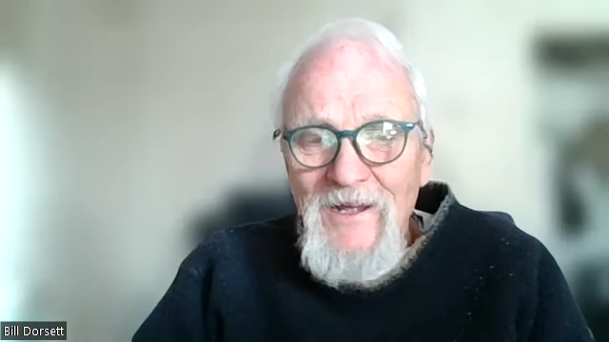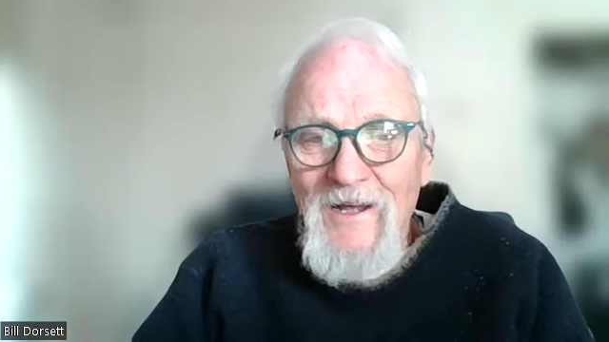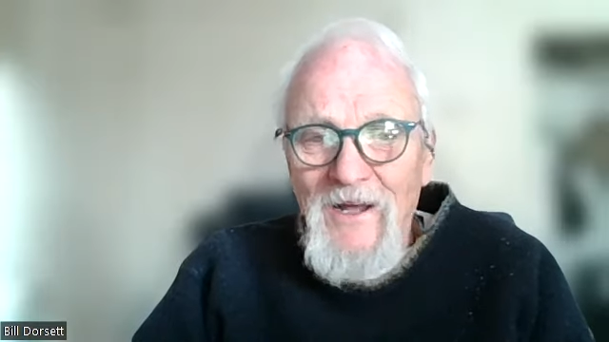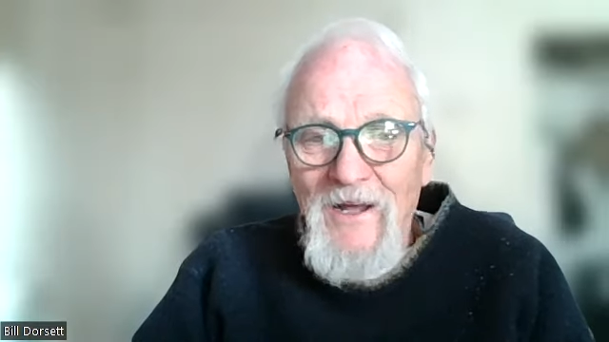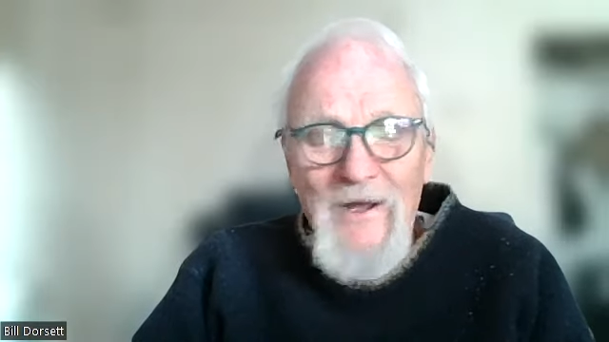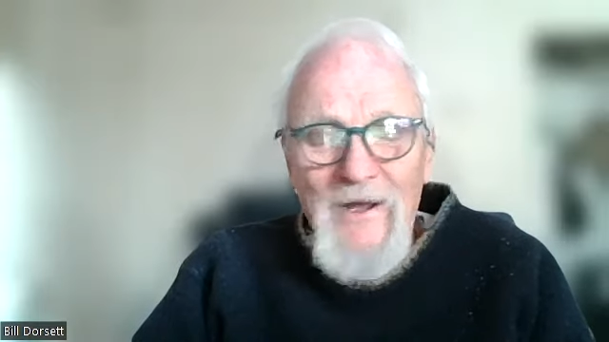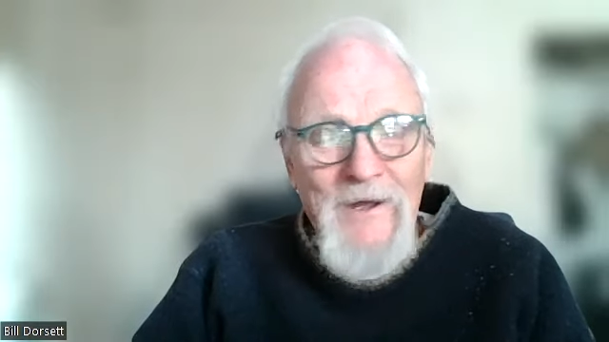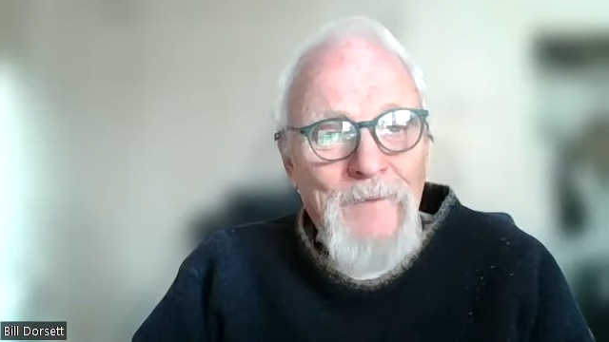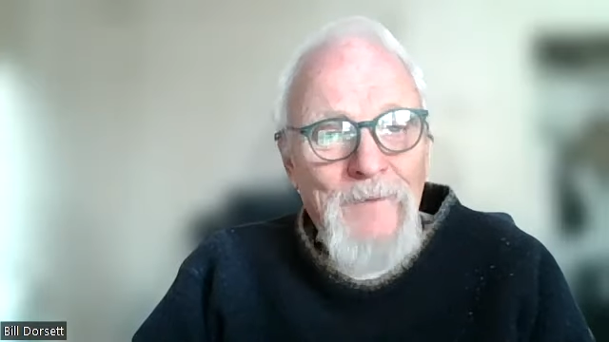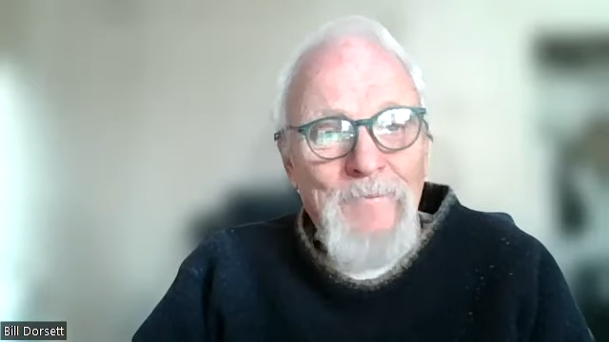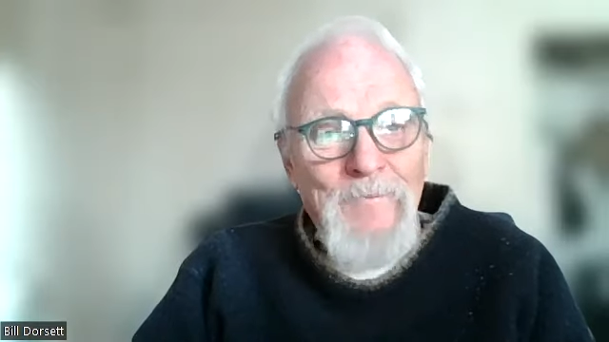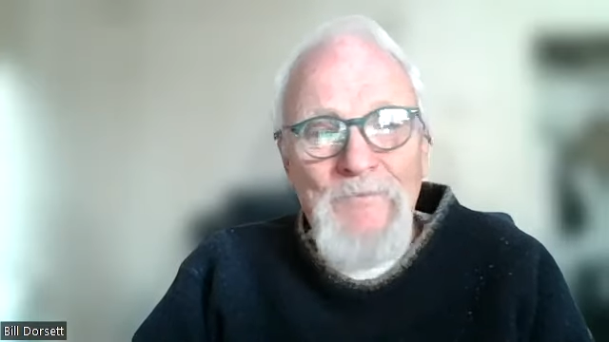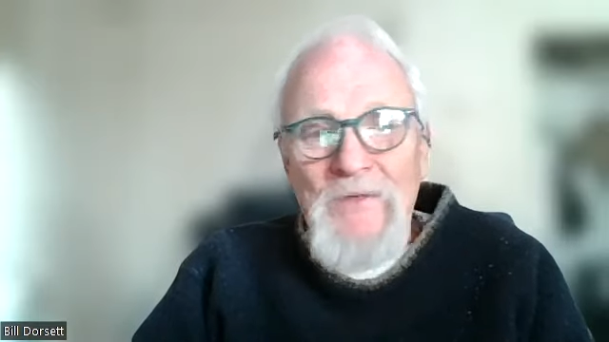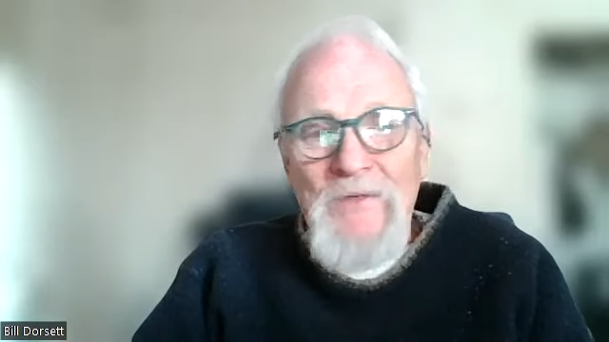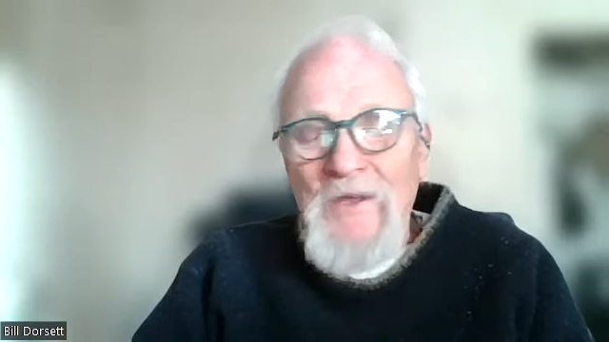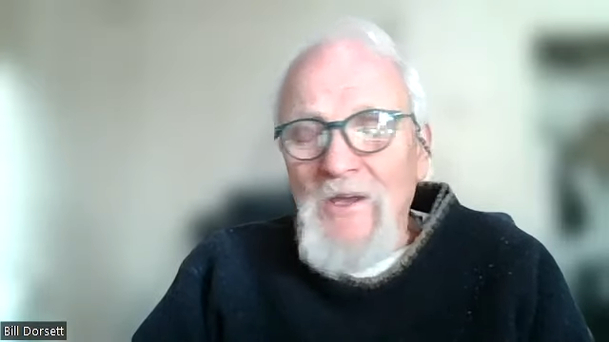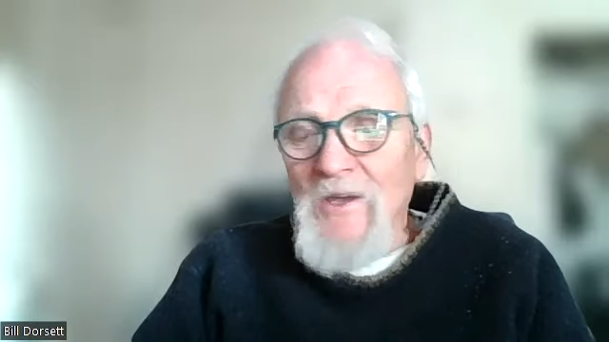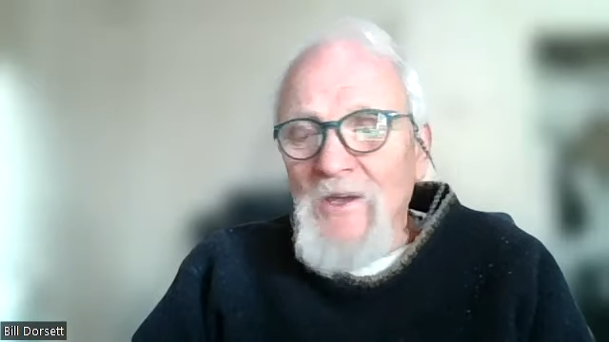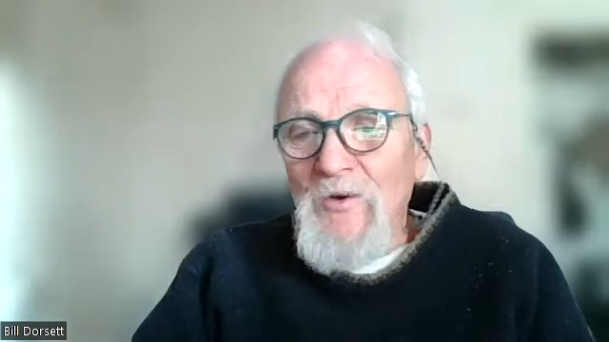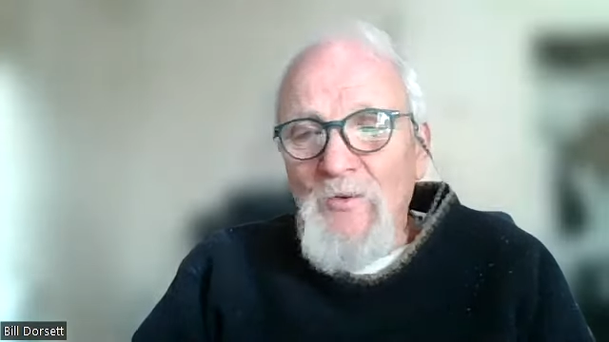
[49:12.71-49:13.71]
Uh,
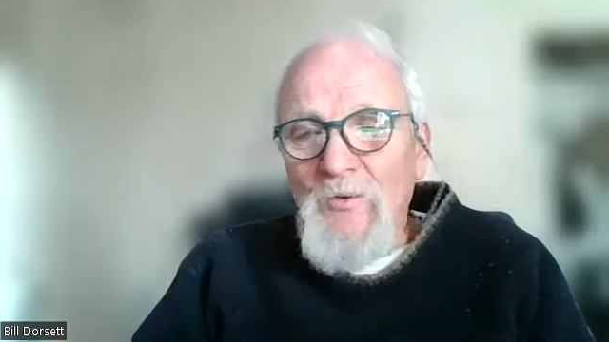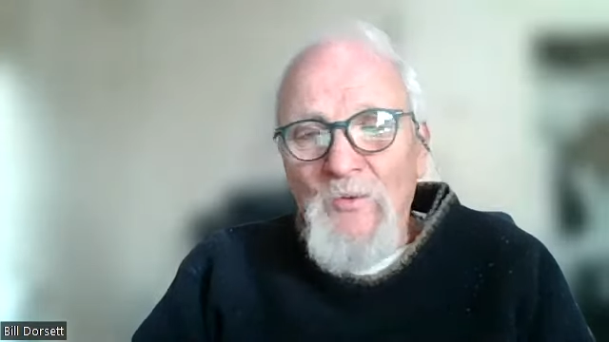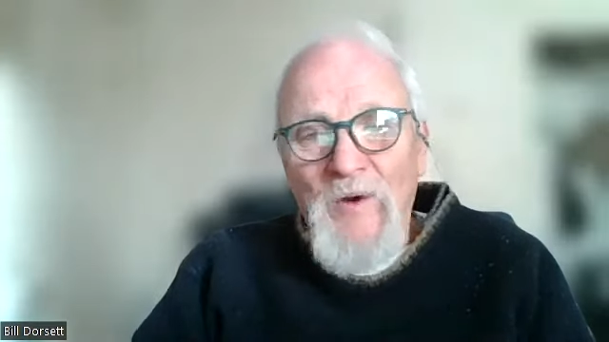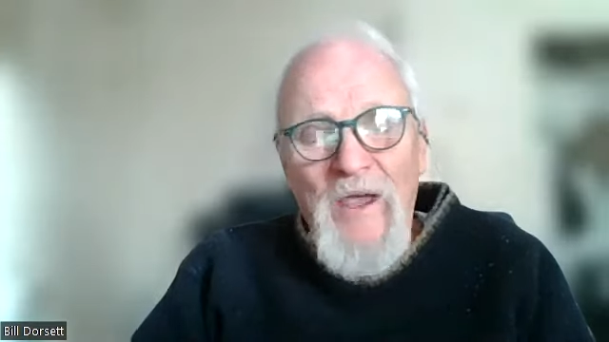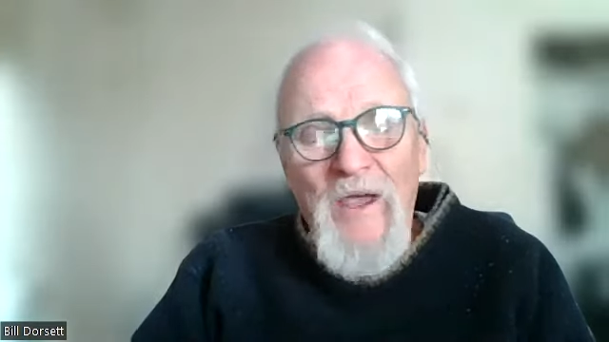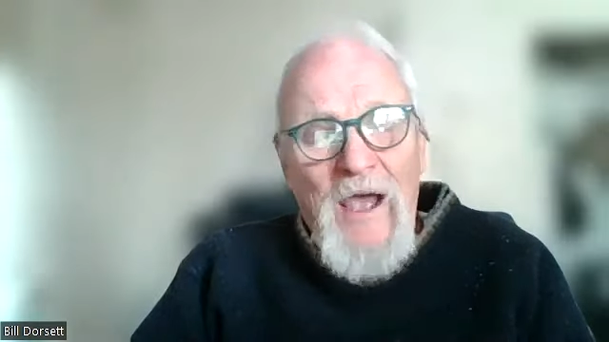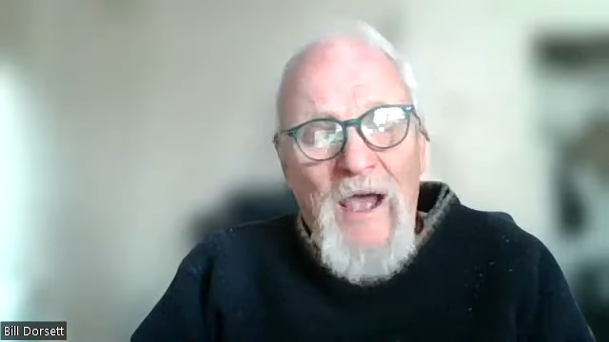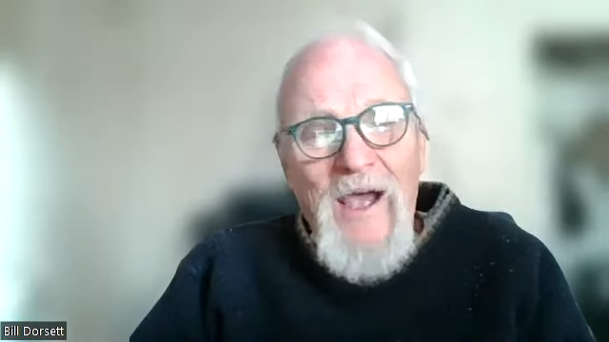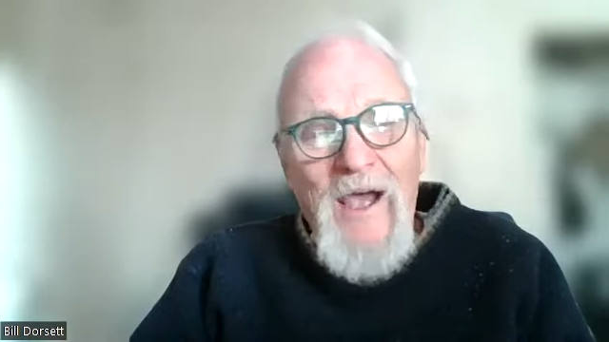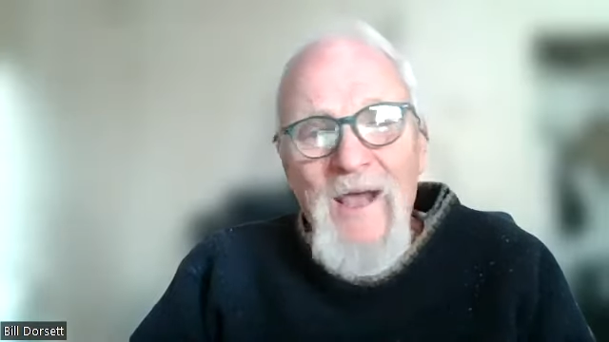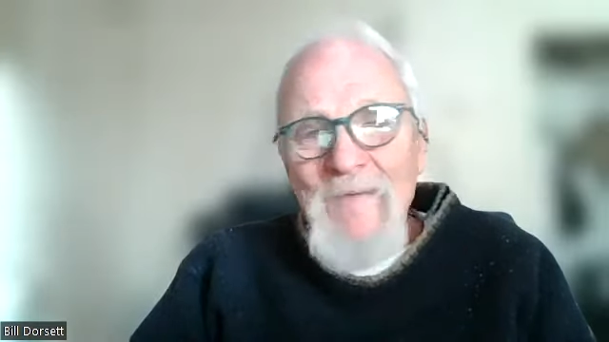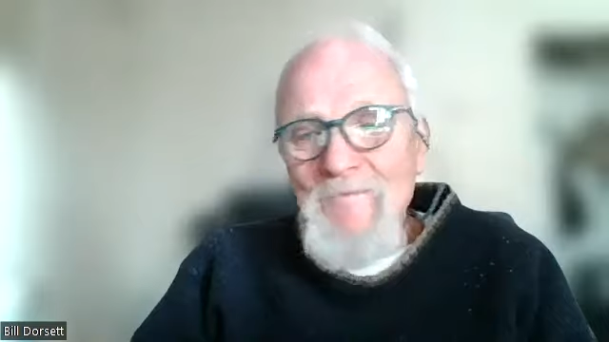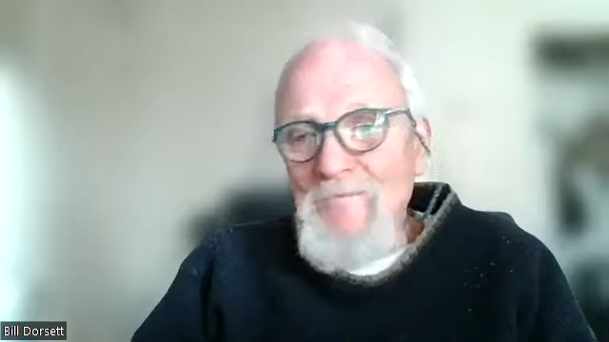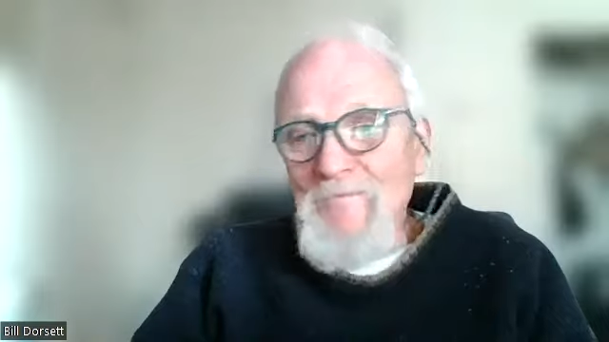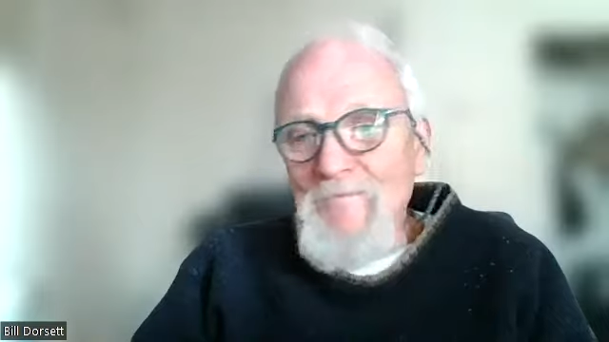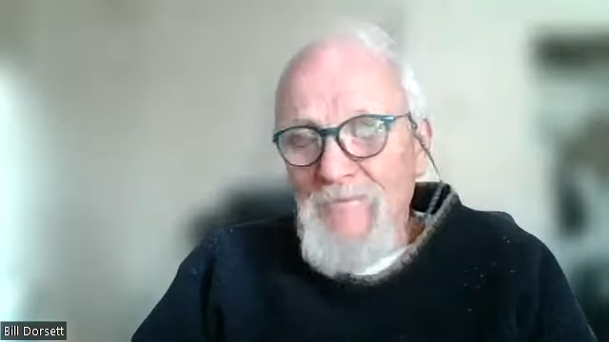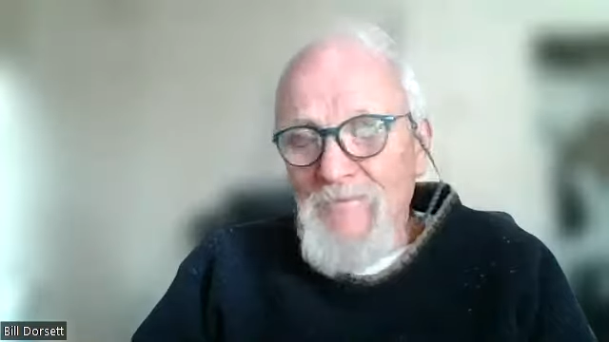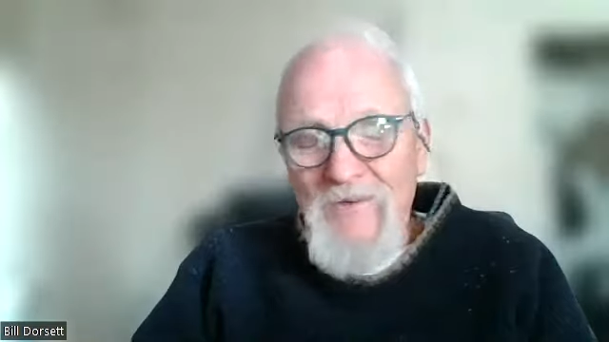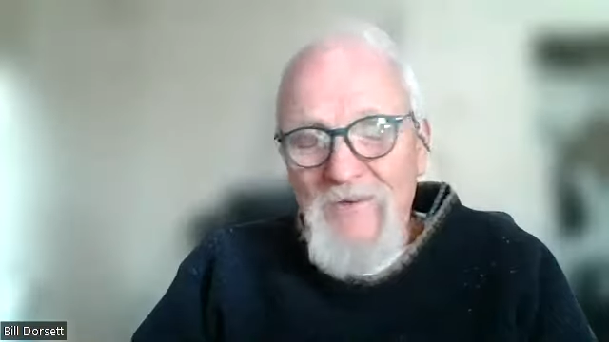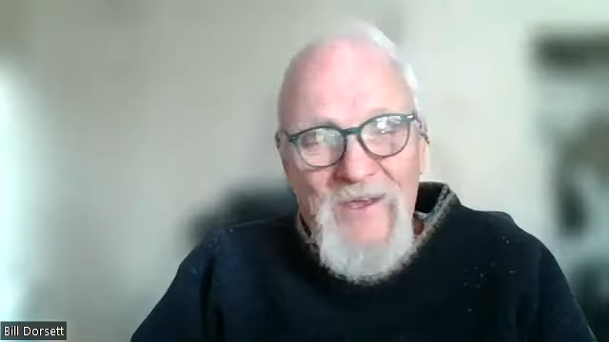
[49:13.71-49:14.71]
we,
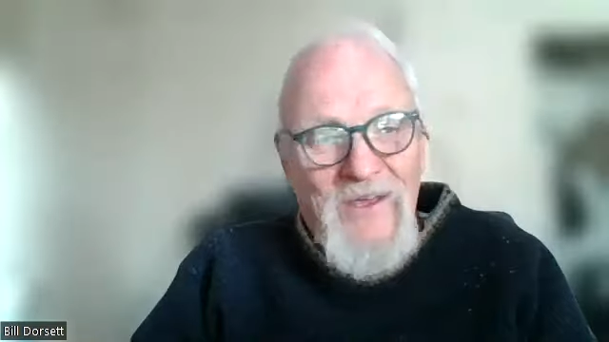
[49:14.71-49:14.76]
I'm,